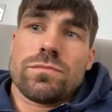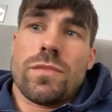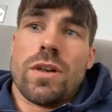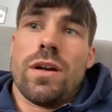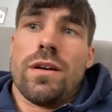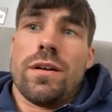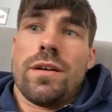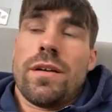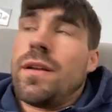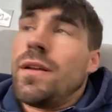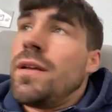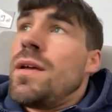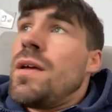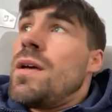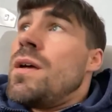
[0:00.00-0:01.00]
that's
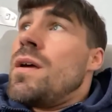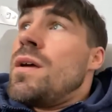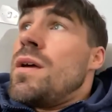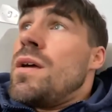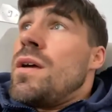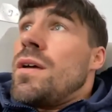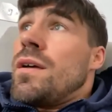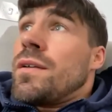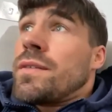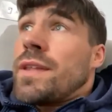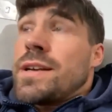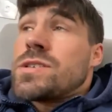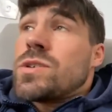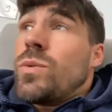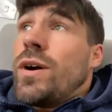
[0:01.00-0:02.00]

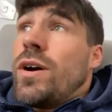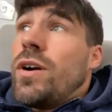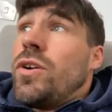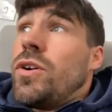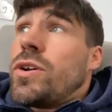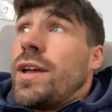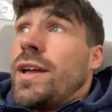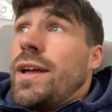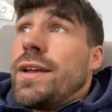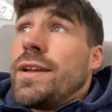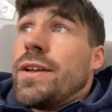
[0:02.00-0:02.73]
the way I look at it.